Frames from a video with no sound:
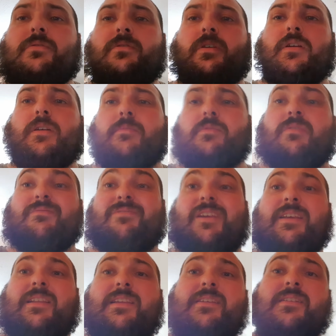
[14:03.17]

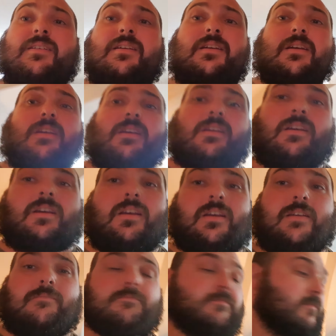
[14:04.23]
conveyor link.
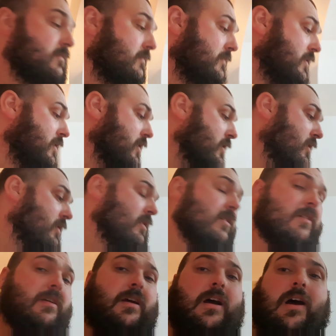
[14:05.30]

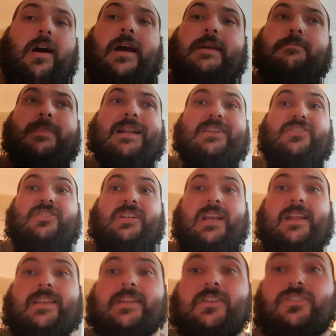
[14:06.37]
I managed to
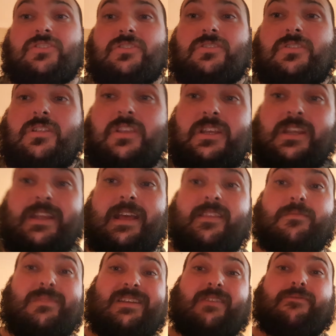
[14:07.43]
get it because you can get
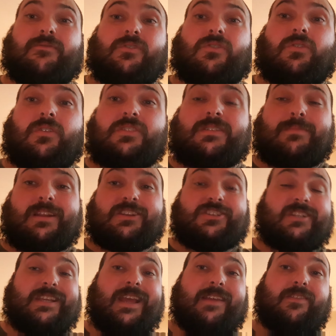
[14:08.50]
them in different colours. I managed
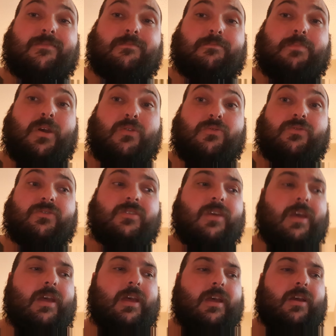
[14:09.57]
to get them both
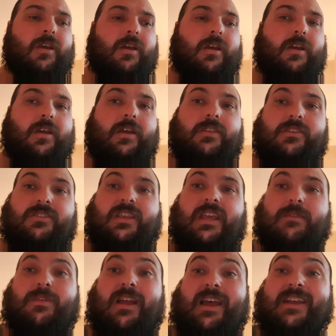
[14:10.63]
the
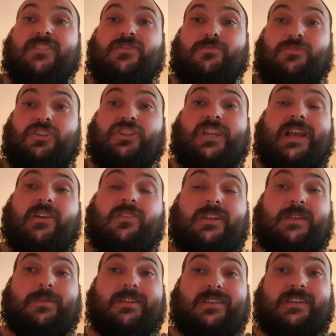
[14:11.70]
same, and I asked them to check on
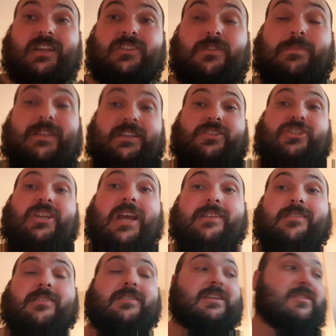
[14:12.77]
eBay. I said, can you please check
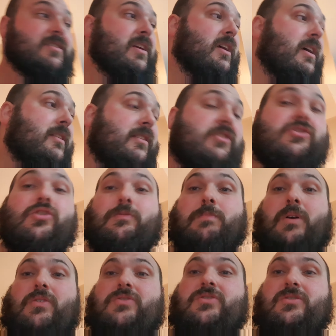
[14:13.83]
that these two
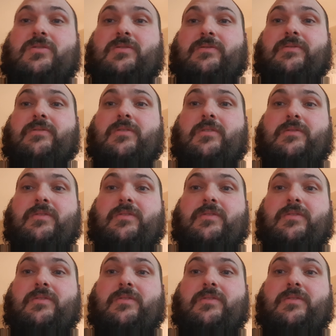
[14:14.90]
boxes of